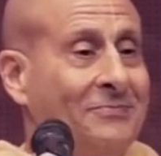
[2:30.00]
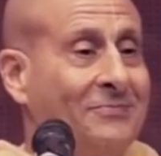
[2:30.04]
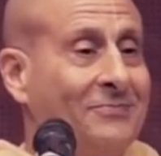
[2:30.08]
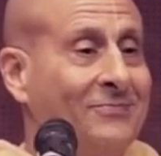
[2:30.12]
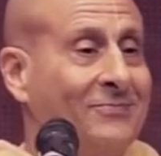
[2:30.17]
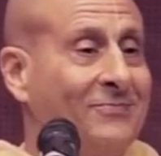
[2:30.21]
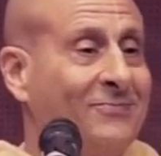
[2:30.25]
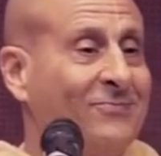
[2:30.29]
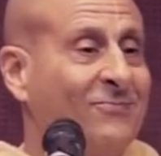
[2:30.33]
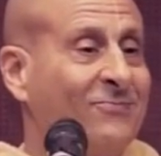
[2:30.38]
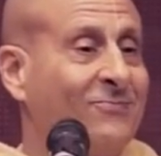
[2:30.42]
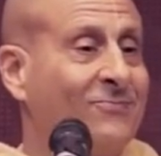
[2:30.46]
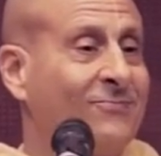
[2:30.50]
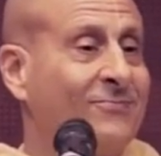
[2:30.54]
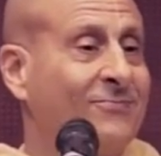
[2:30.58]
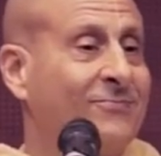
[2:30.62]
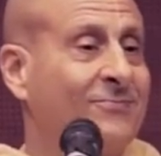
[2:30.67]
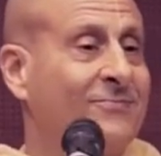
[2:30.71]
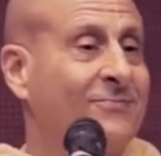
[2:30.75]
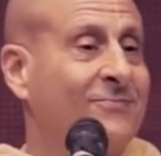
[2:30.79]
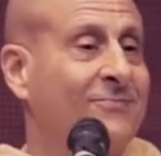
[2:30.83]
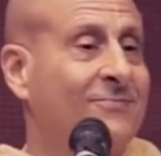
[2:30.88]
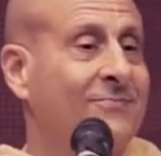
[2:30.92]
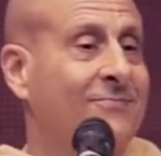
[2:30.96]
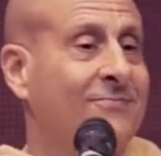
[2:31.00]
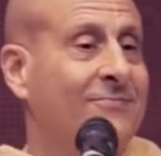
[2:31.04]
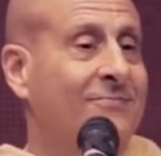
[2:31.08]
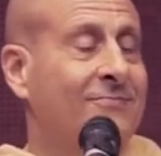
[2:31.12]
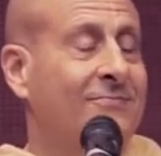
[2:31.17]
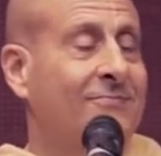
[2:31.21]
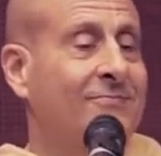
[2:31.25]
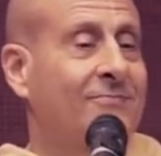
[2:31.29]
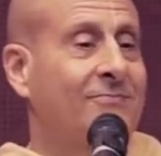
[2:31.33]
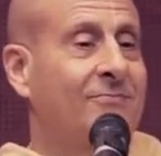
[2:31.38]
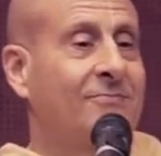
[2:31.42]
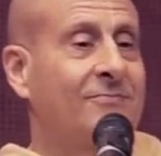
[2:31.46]

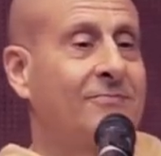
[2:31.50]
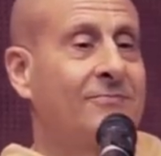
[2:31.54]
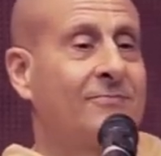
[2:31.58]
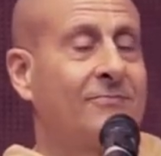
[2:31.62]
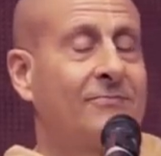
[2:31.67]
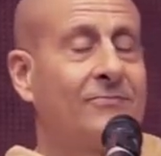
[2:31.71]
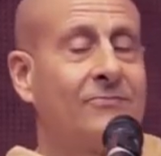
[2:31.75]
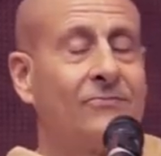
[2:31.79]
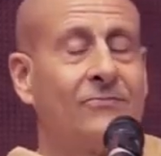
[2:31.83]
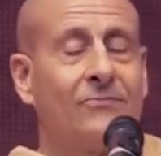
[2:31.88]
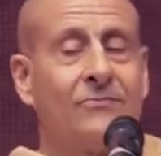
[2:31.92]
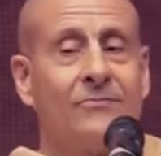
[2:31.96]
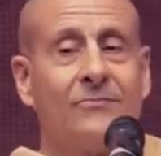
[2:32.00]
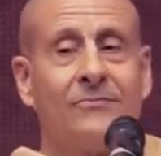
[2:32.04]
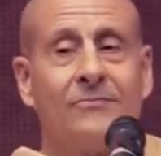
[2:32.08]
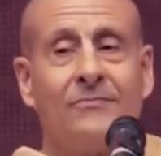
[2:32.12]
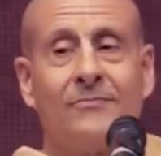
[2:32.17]
Nobody speaks.